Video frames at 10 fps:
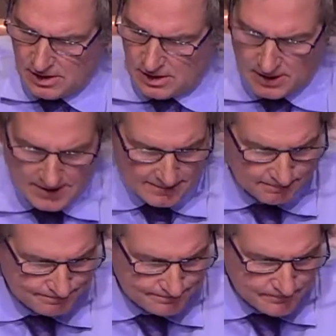
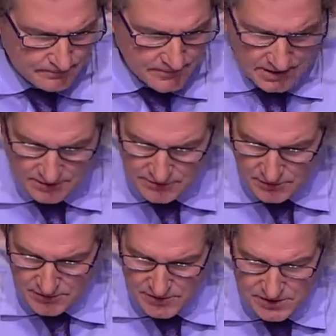So
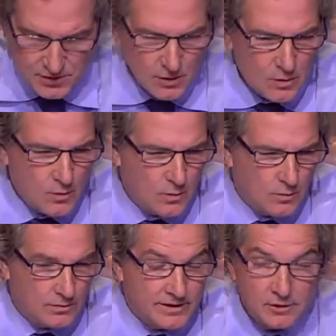there is no
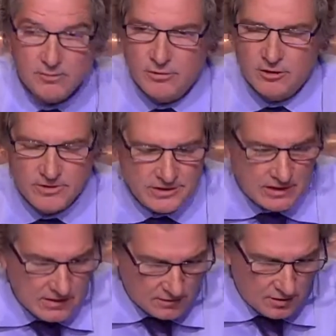liquor permit or
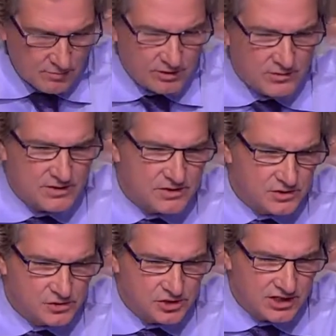alcohol permit
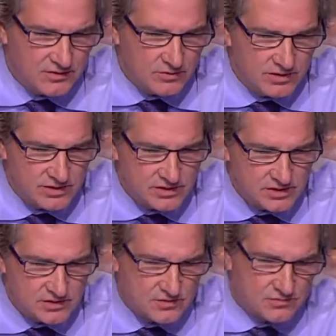associated with
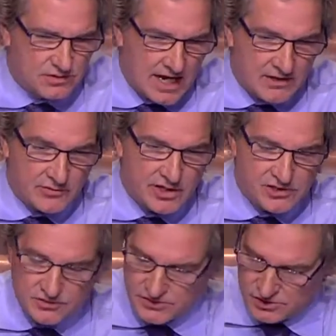this
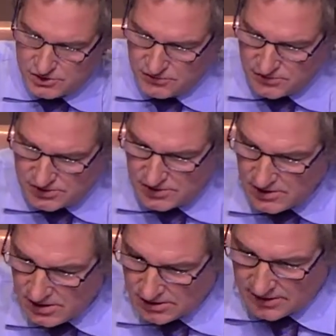address or this use
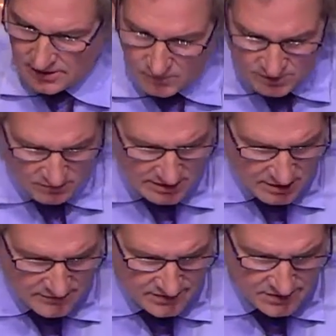that we're aware
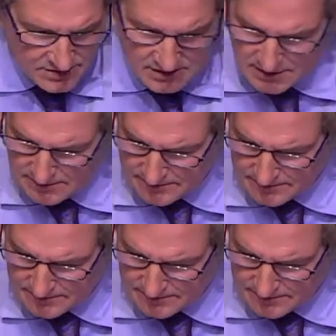of at this time?